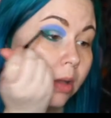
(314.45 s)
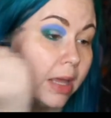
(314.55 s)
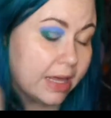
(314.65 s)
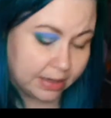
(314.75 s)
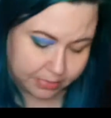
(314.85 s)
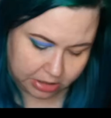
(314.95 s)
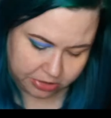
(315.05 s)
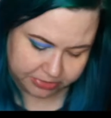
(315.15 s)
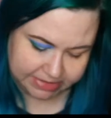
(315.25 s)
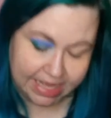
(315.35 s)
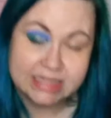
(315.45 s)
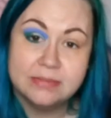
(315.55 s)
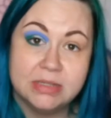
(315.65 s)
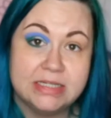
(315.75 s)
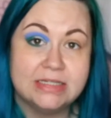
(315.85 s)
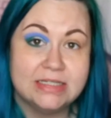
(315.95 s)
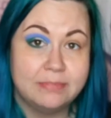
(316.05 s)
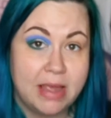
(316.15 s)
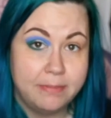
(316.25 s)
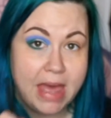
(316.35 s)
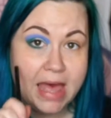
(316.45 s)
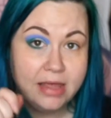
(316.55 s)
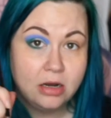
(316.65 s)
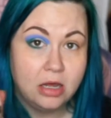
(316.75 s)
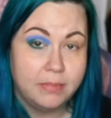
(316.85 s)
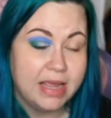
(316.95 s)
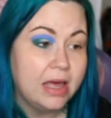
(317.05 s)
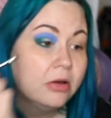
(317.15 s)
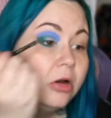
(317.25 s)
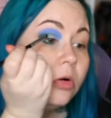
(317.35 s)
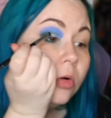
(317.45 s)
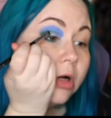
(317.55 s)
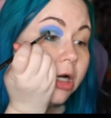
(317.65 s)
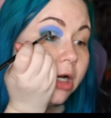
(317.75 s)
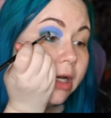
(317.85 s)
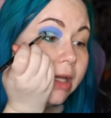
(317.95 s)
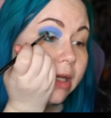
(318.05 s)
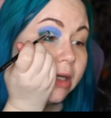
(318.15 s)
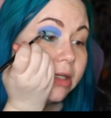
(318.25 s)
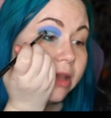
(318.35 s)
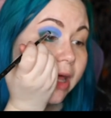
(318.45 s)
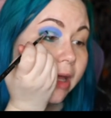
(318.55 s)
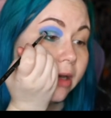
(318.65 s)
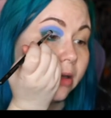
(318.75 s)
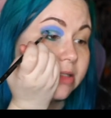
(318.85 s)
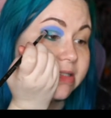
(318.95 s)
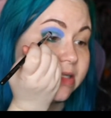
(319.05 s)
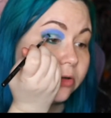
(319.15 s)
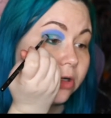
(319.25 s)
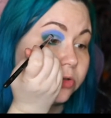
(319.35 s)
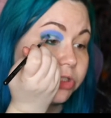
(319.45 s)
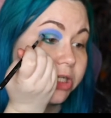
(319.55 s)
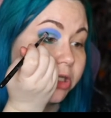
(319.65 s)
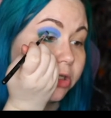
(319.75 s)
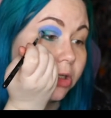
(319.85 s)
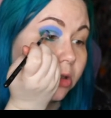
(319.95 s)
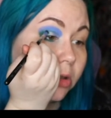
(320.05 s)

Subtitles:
And I'm going to use that to blend into my matte on my outer corner and into that 0 shade.